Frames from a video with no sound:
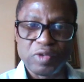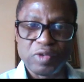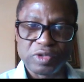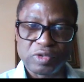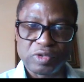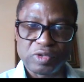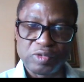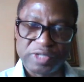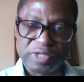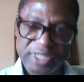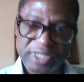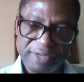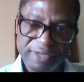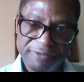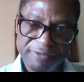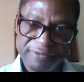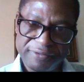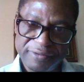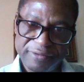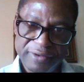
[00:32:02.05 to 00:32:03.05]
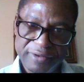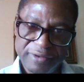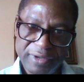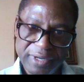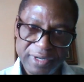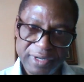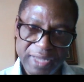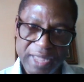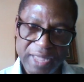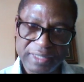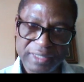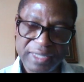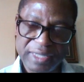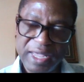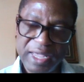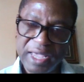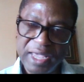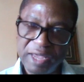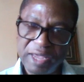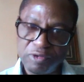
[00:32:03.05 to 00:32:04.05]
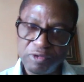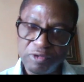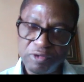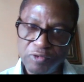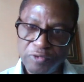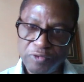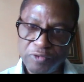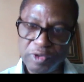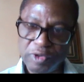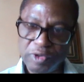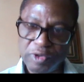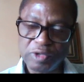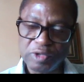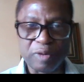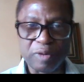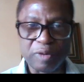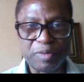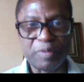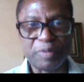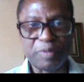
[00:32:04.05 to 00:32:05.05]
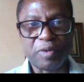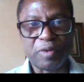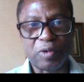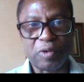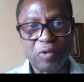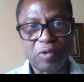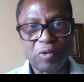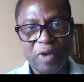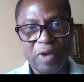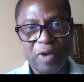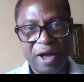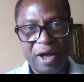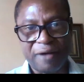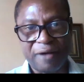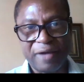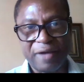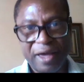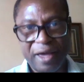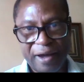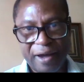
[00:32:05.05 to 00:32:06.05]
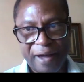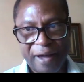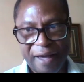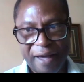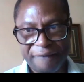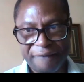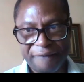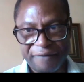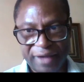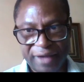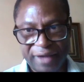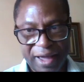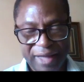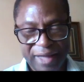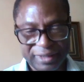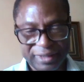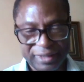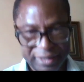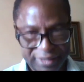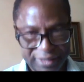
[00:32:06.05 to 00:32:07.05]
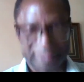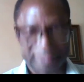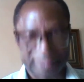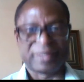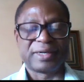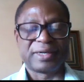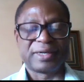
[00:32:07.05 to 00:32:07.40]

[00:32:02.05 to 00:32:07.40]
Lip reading: to save that and to focus on people who are at risk.